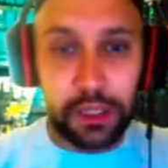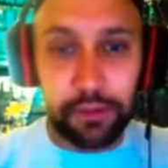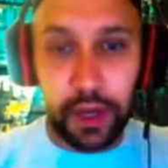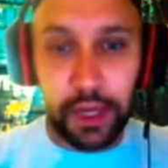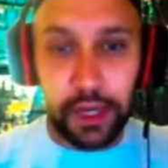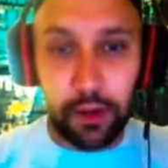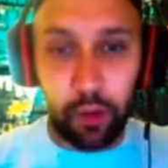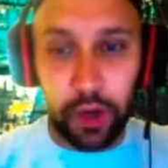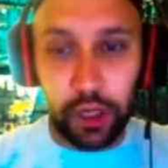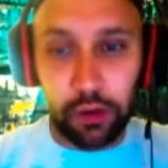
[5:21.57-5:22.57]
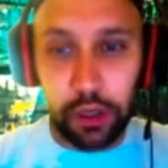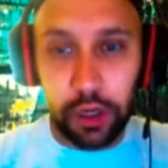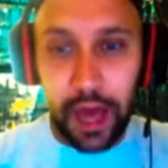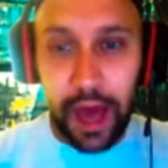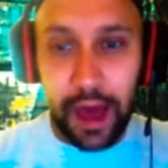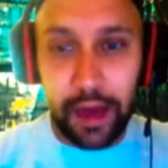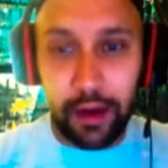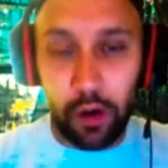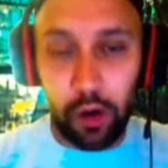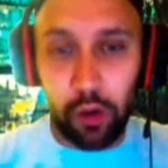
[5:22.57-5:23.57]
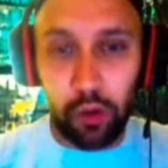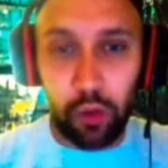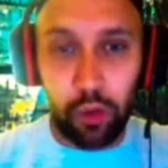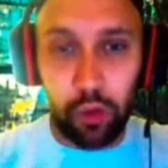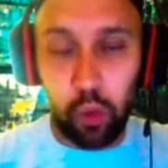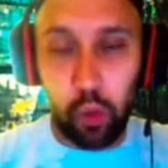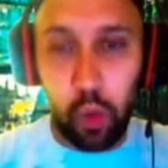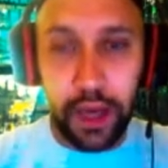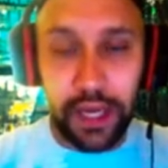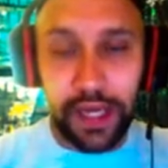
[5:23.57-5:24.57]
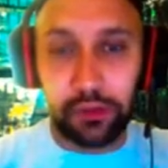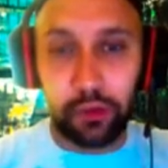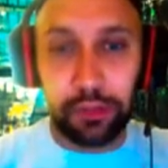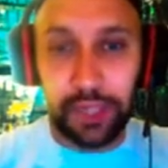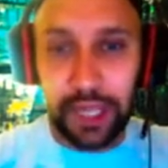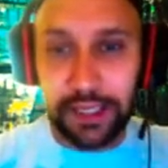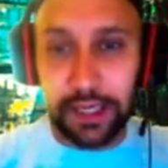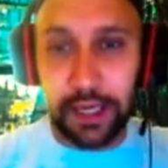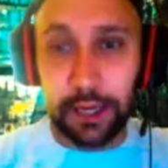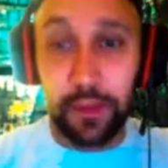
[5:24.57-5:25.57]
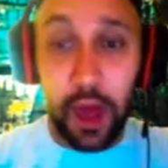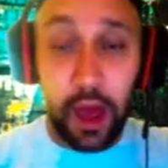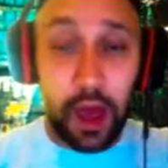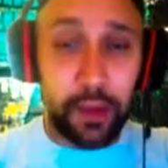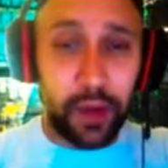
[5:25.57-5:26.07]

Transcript: But when you look at what he is replacing, I mean, we can